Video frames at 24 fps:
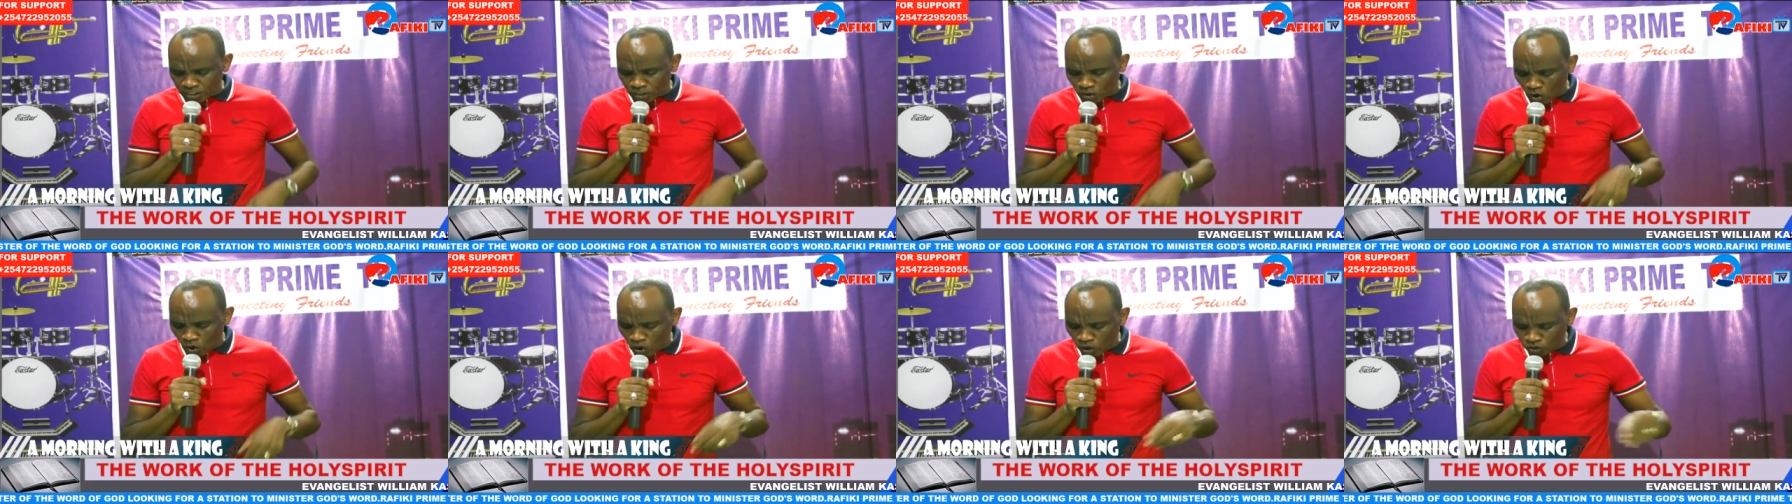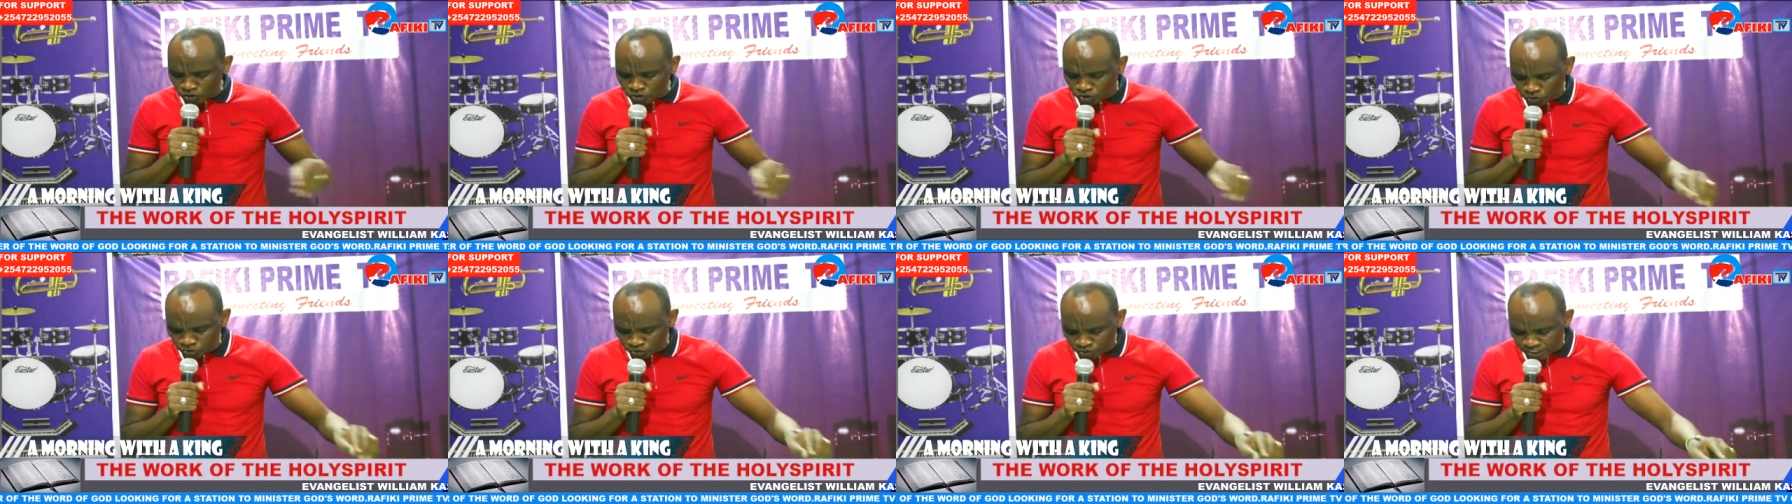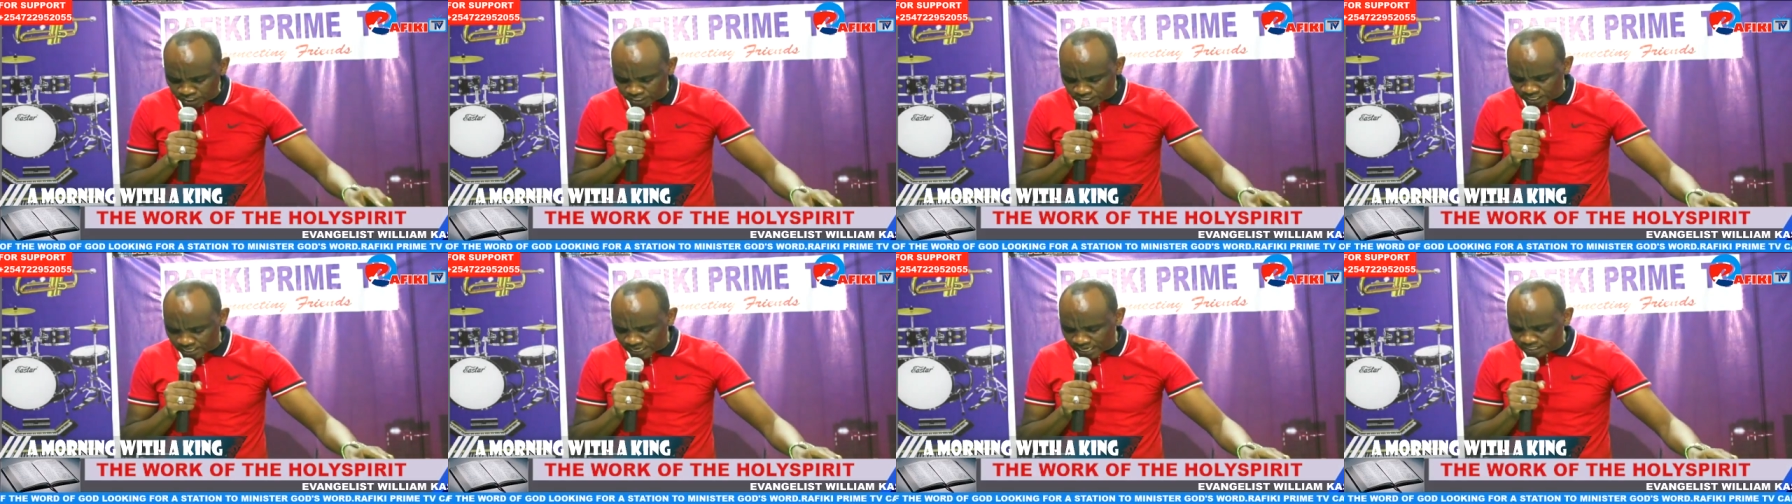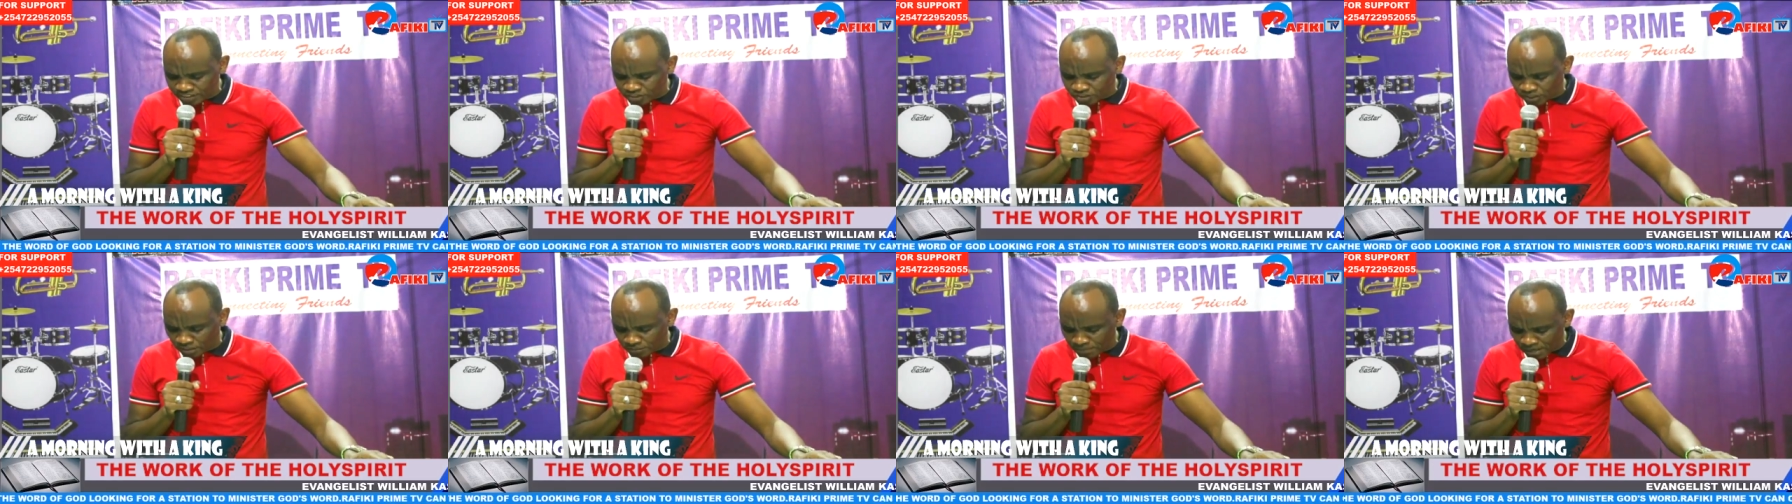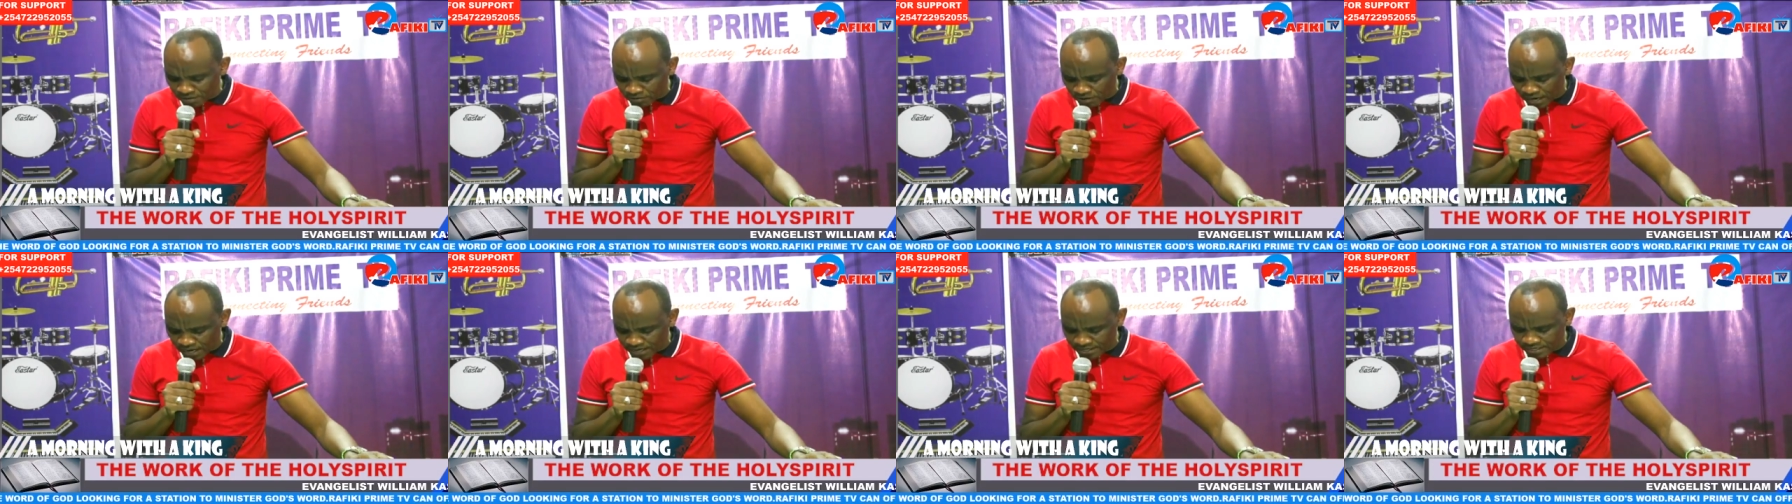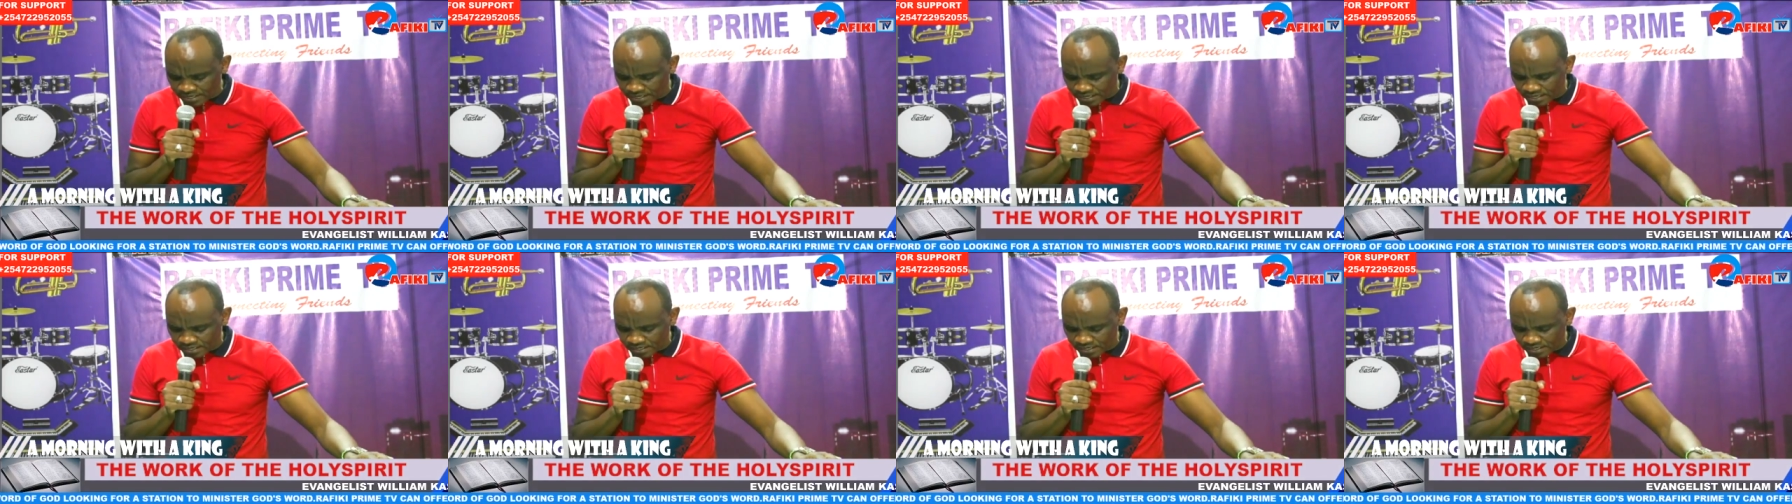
Judea and Samaria